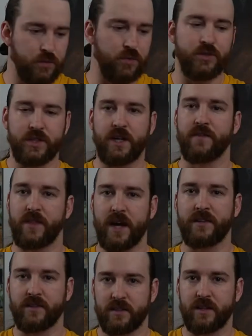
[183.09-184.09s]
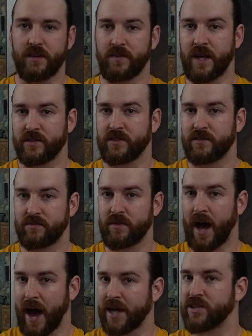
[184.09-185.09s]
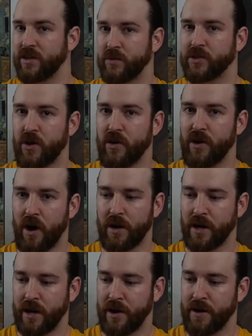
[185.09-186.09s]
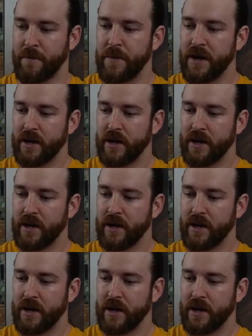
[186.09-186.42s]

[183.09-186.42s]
We'll see if that's actually what's going on in here.